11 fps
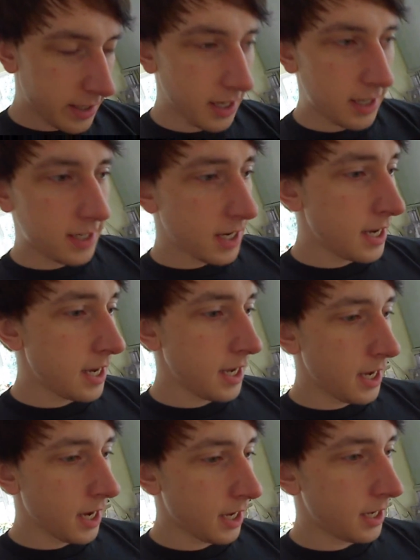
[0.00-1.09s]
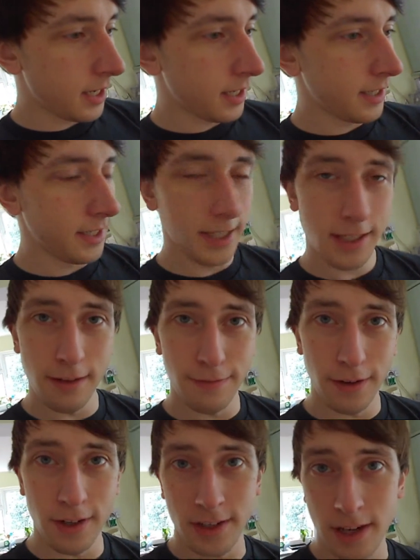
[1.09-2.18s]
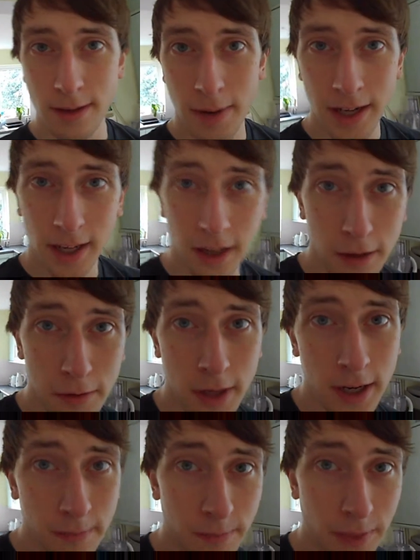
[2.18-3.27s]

Today is the first day back at uni,